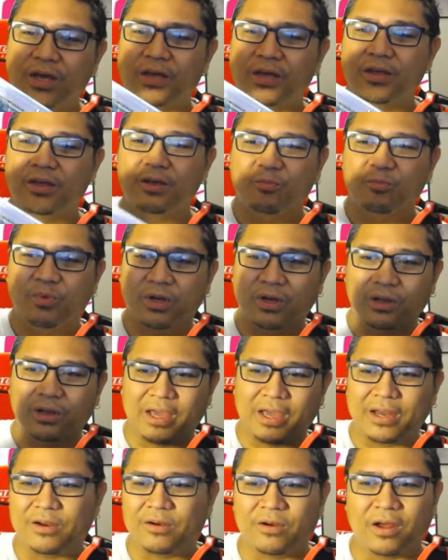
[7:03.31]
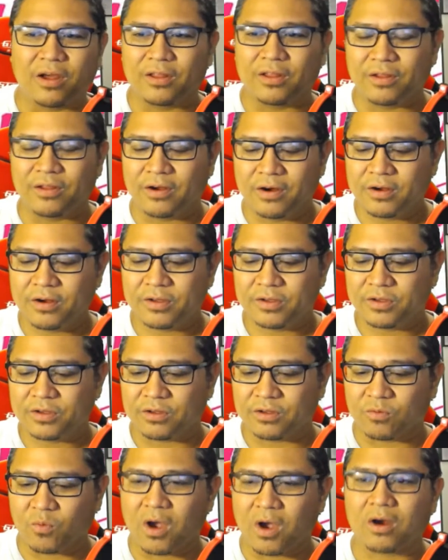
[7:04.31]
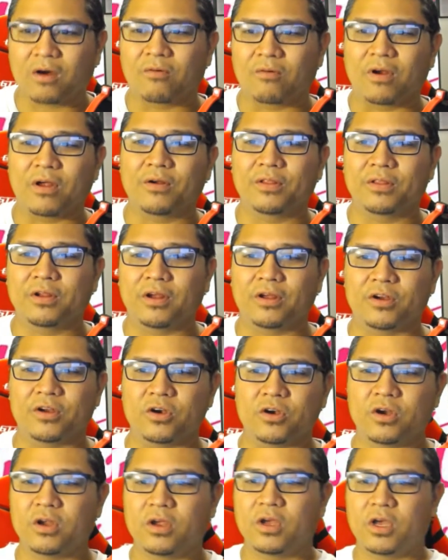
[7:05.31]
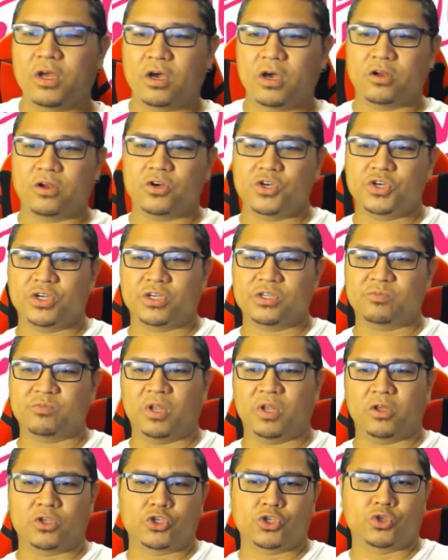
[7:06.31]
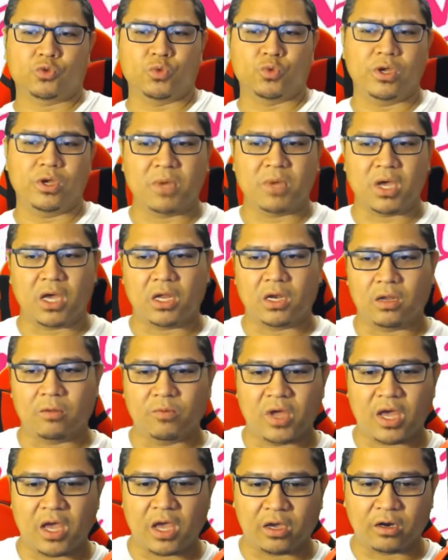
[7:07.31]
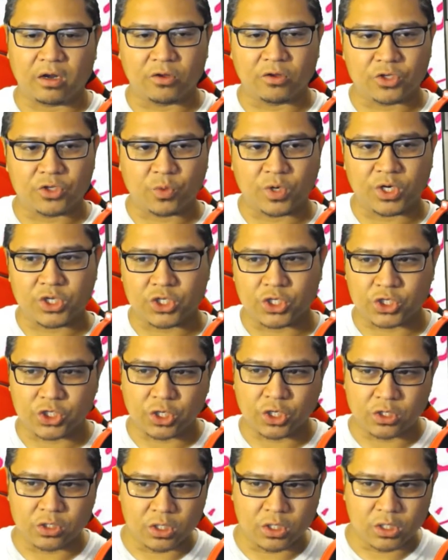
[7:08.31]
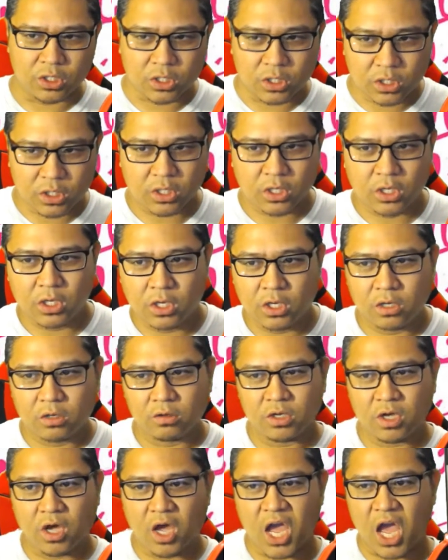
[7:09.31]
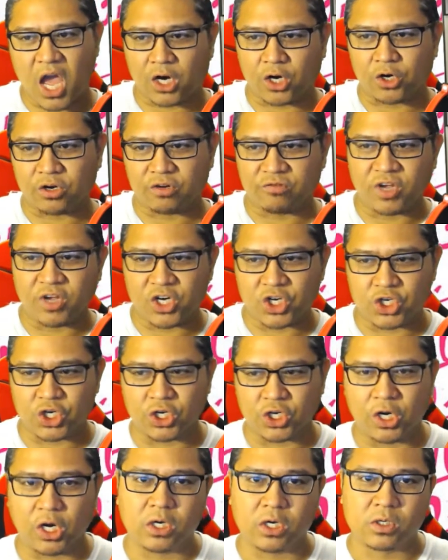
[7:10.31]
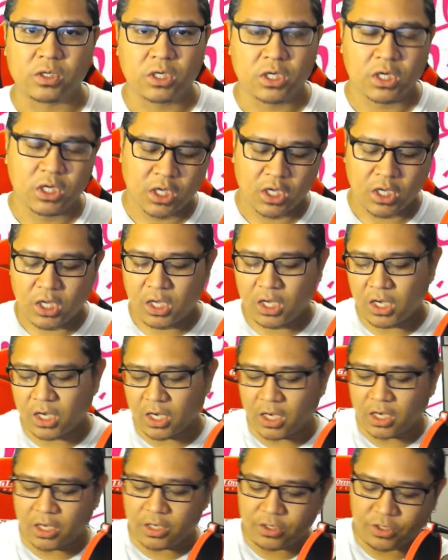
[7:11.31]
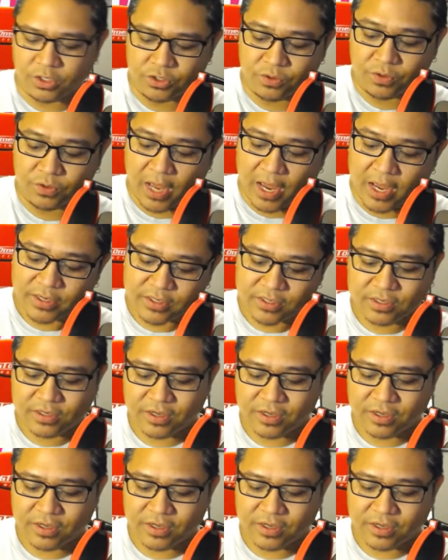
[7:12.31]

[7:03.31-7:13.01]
You can put a lanyard on there. You can walk around with it on your chest, be like, sweet man, I'm hanging out in 2600 hacker convention, yo. You can do that.